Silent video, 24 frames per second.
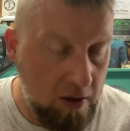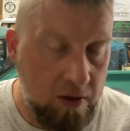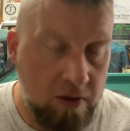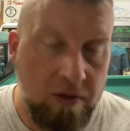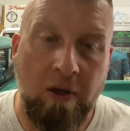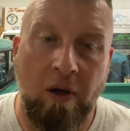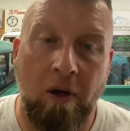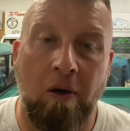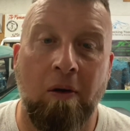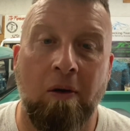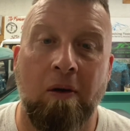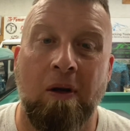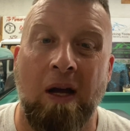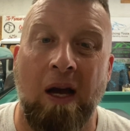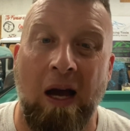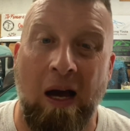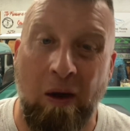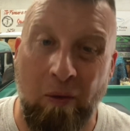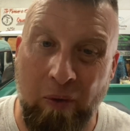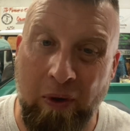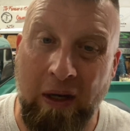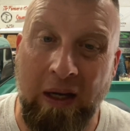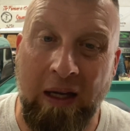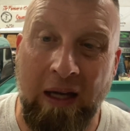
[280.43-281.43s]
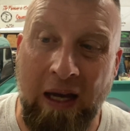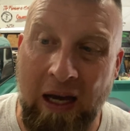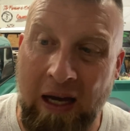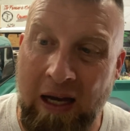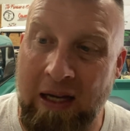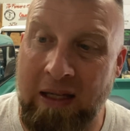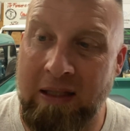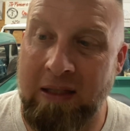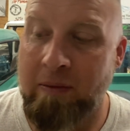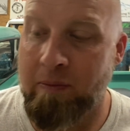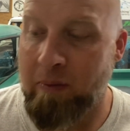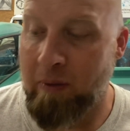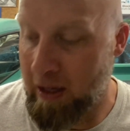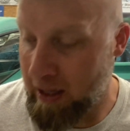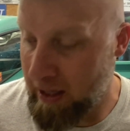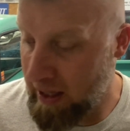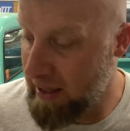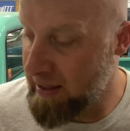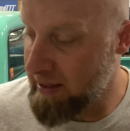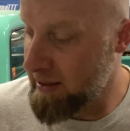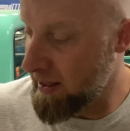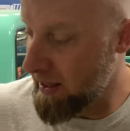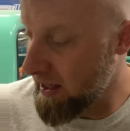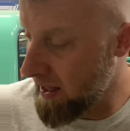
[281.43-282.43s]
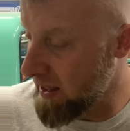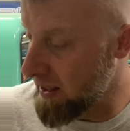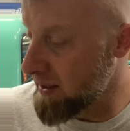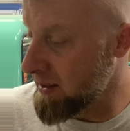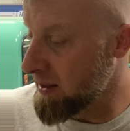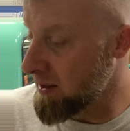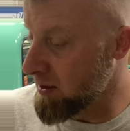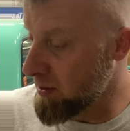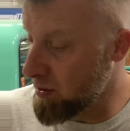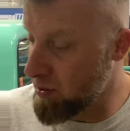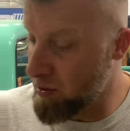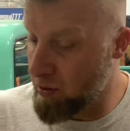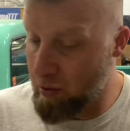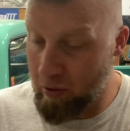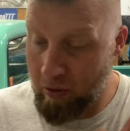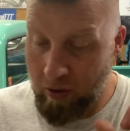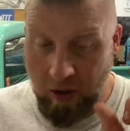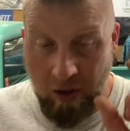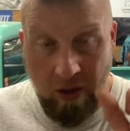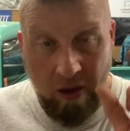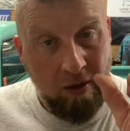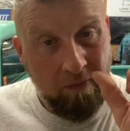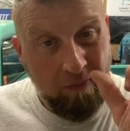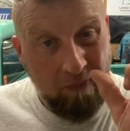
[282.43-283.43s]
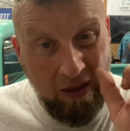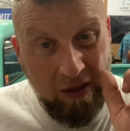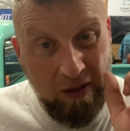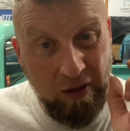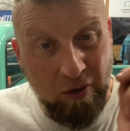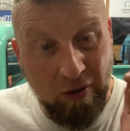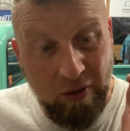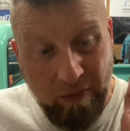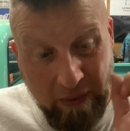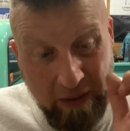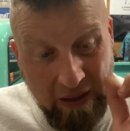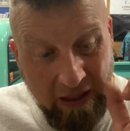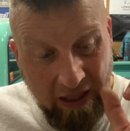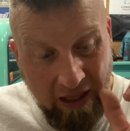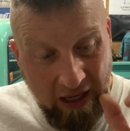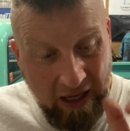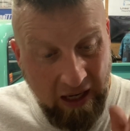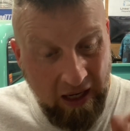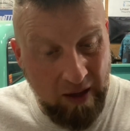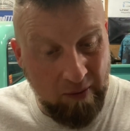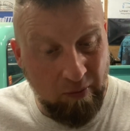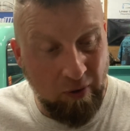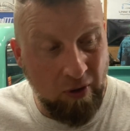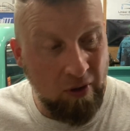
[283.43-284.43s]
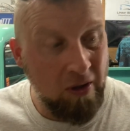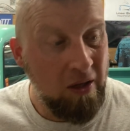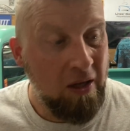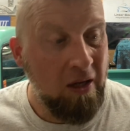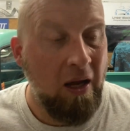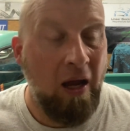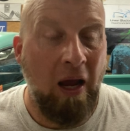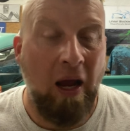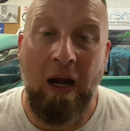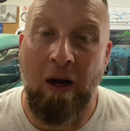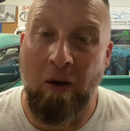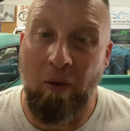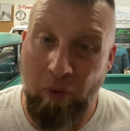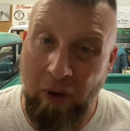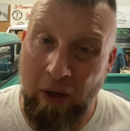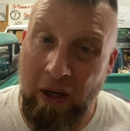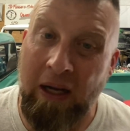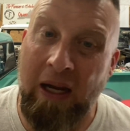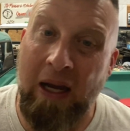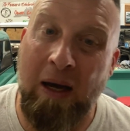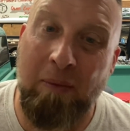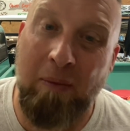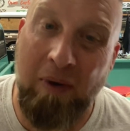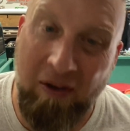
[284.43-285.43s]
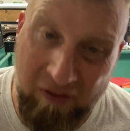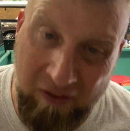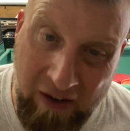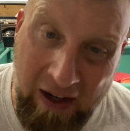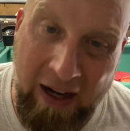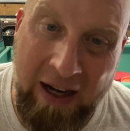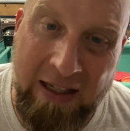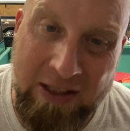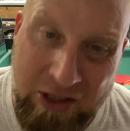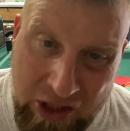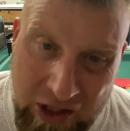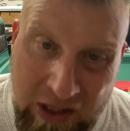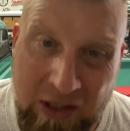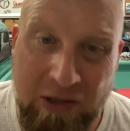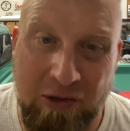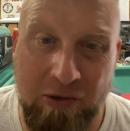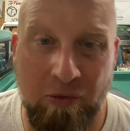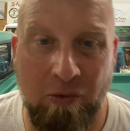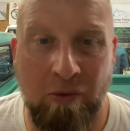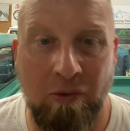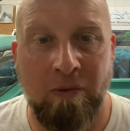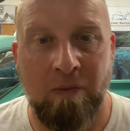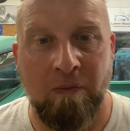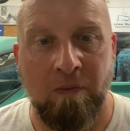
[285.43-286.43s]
So I went and got my handy little bitty hammer, and I went and got my flat chisel.